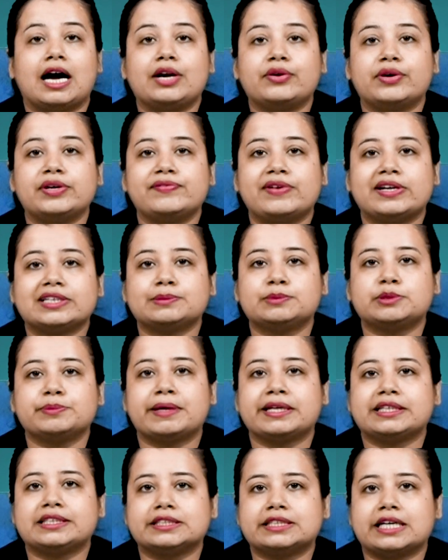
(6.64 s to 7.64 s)
Hello and welcome to
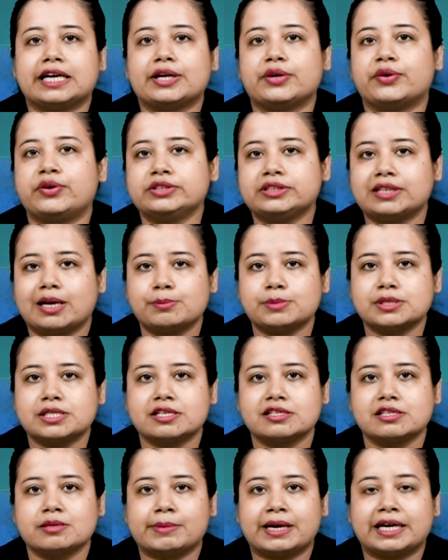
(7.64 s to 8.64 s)
Medical Dialogues. I'm
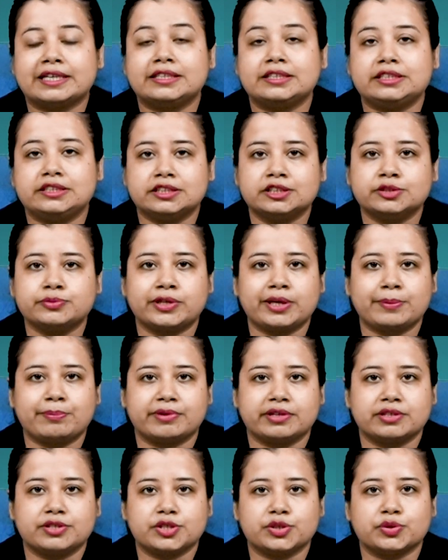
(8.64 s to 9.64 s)
Mr. Zaman and here's what I
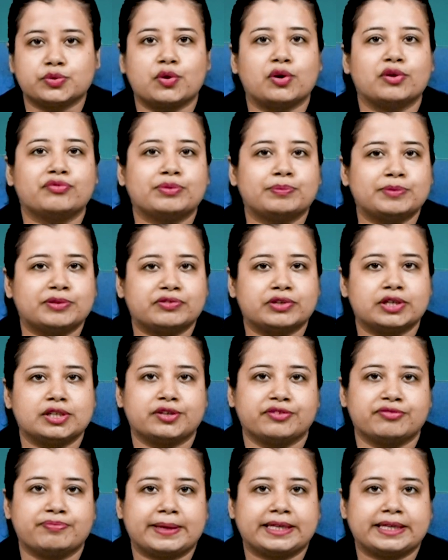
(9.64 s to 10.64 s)
bring to you all from the world of